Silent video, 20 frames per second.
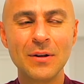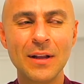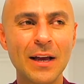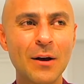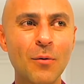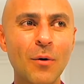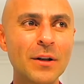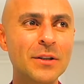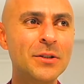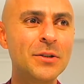
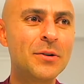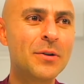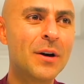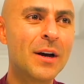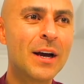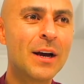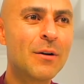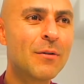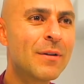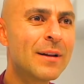Like once you
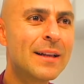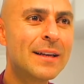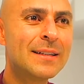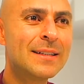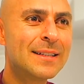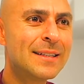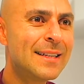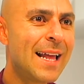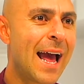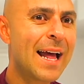really
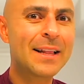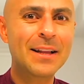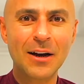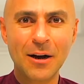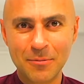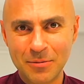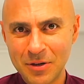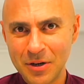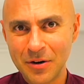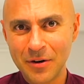stand
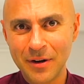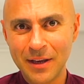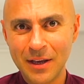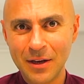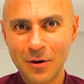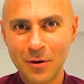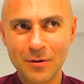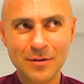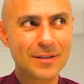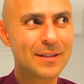up to your
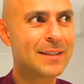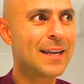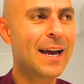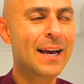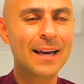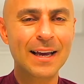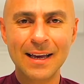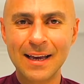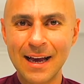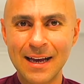ego and
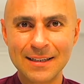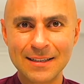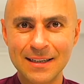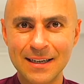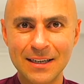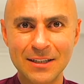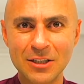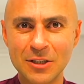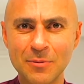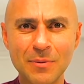second guess
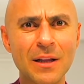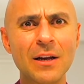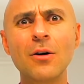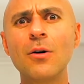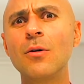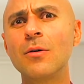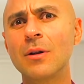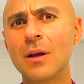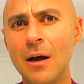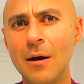it, just be like,
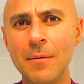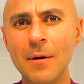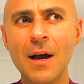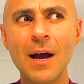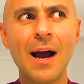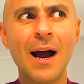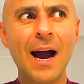hold up,